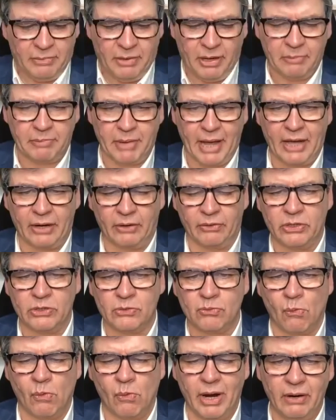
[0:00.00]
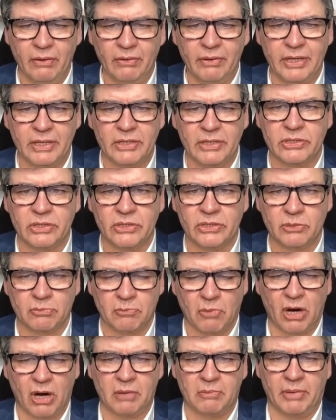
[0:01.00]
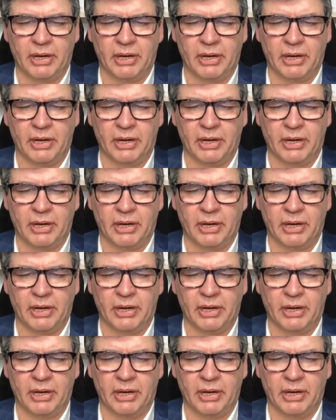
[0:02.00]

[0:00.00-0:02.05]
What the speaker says: about batteries. Where is the smart